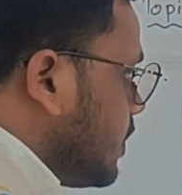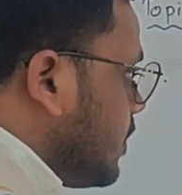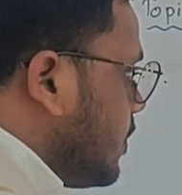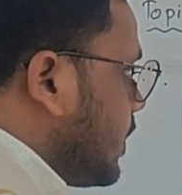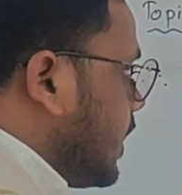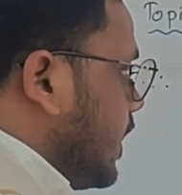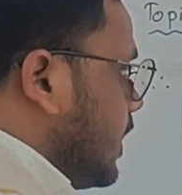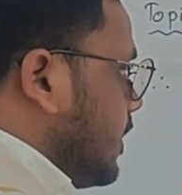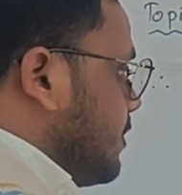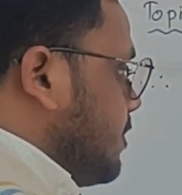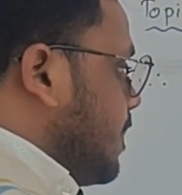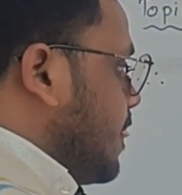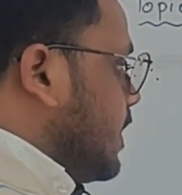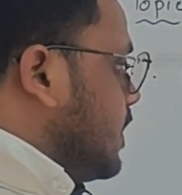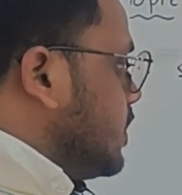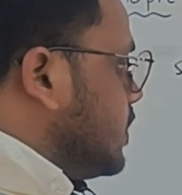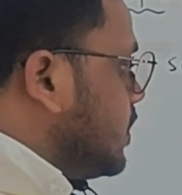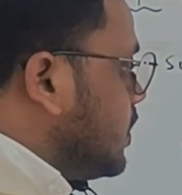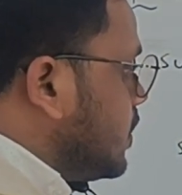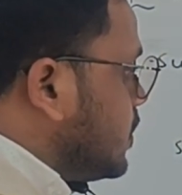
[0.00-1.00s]
Okay,
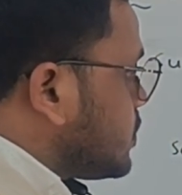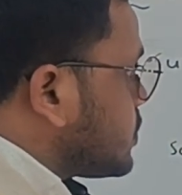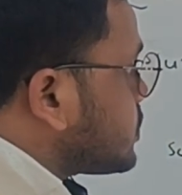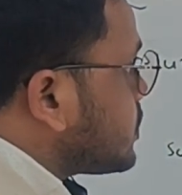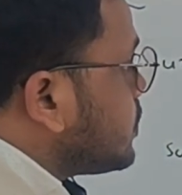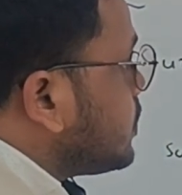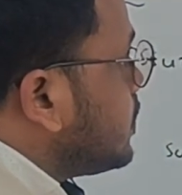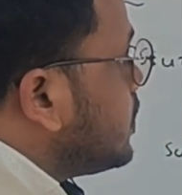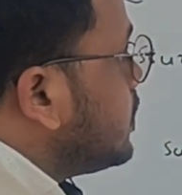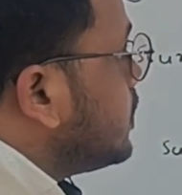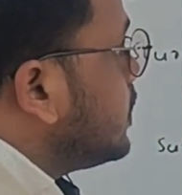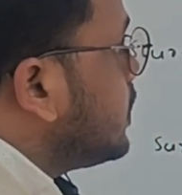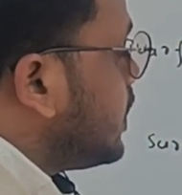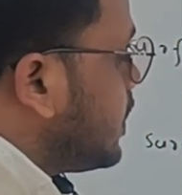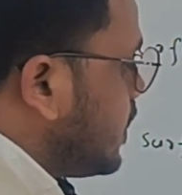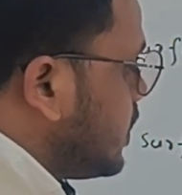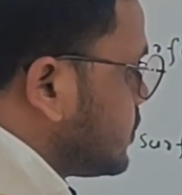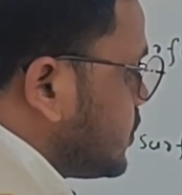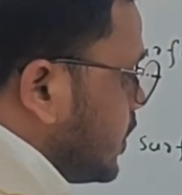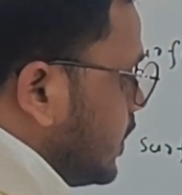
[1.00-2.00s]
so
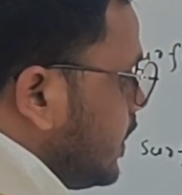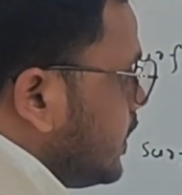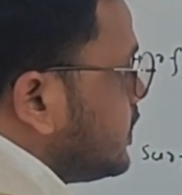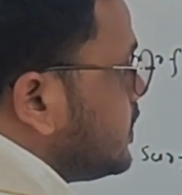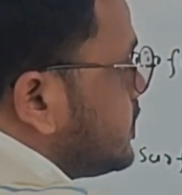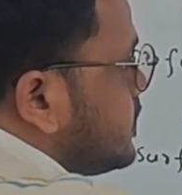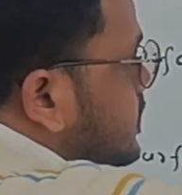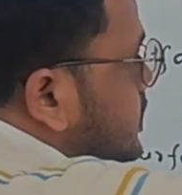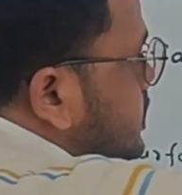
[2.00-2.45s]
sorry, this